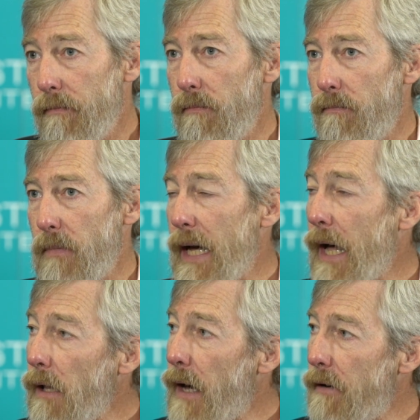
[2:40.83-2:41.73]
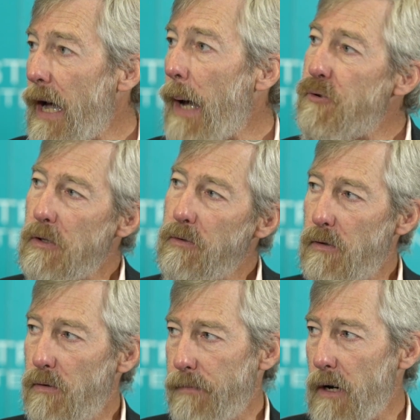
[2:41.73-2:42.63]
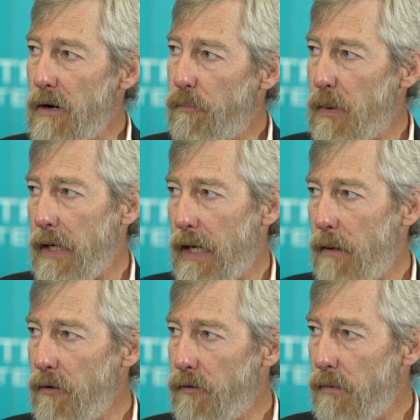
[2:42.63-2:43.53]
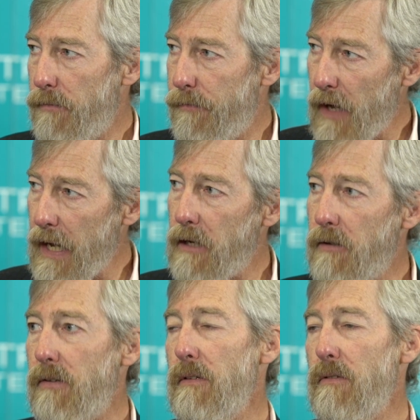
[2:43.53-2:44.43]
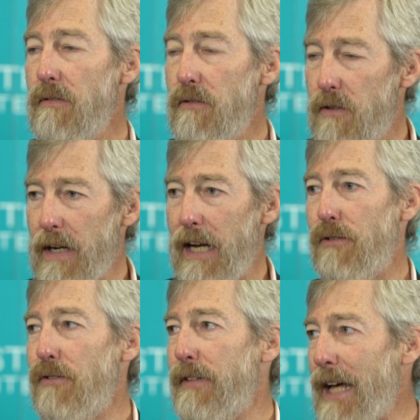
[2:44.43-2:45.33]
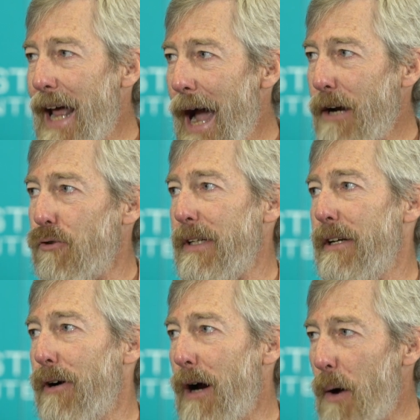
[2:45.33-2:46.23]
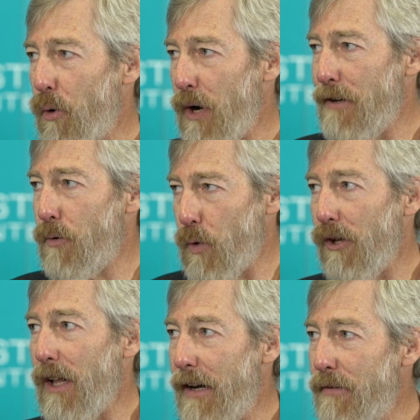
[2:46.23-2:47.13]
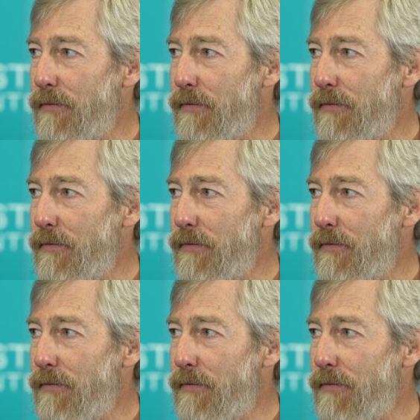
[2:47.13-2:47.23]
not a lot of options as far as being able to find devices that actually interoperate in real life.